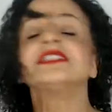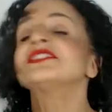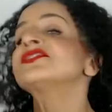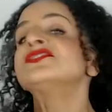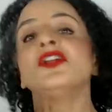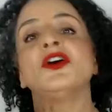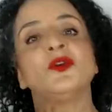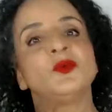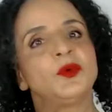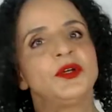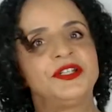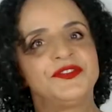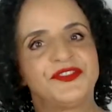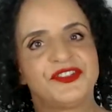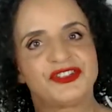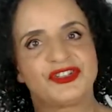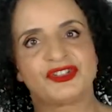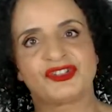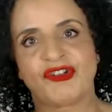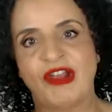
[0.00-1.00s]
it's not
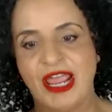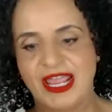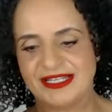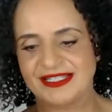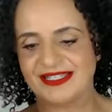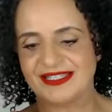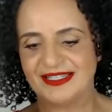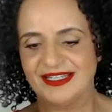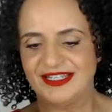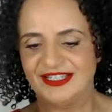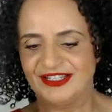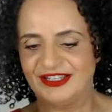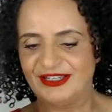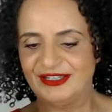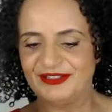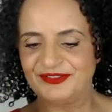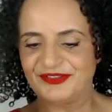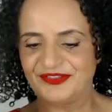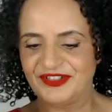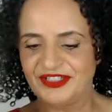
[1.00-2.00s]
worth the stress
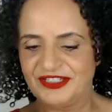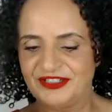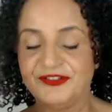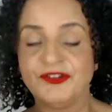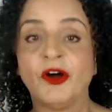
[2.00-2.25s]
of